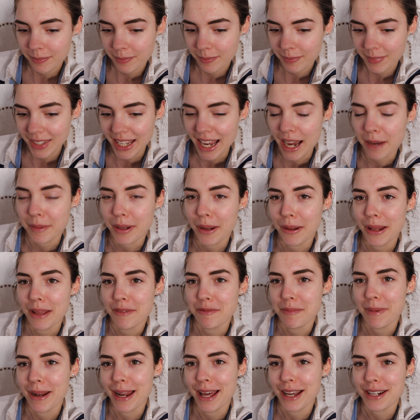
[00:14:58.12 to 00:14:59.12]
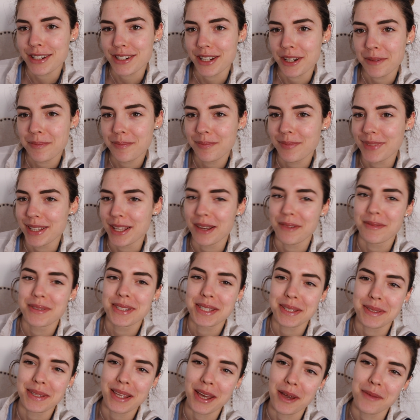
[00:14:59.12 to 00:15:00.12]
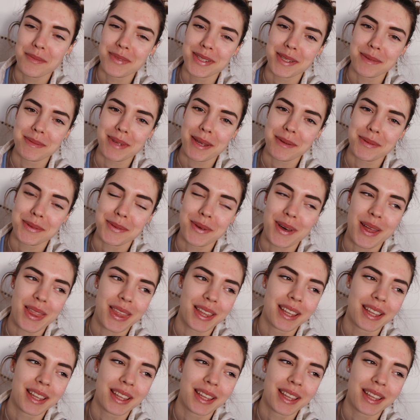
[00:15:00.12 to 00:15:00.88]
Yeah, I'm not late for my lecture. I hope Sunday was worth